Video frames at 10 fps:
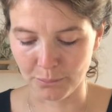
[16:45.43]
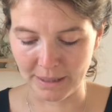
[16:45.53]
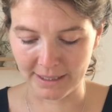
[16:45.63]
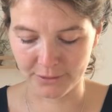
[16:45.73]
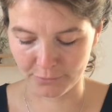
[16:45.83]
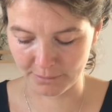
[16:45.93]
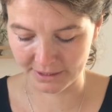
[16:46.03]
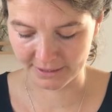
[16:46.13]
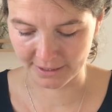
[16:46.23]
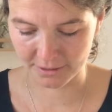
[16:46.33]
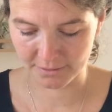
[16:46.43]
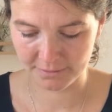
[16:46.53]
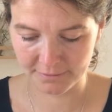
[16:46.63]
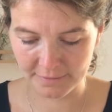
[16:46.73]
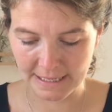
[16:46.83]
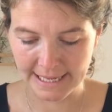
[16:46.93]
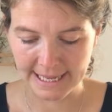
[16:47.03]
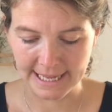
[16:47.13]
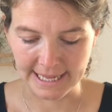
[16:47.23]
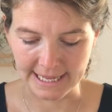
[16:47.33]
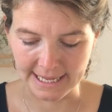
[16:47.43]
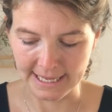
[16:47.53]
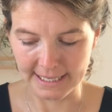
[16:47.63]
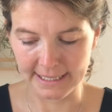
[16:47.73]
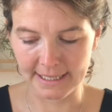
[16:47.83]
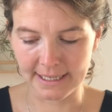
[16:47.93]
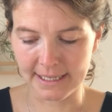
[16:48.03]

bags for myself, and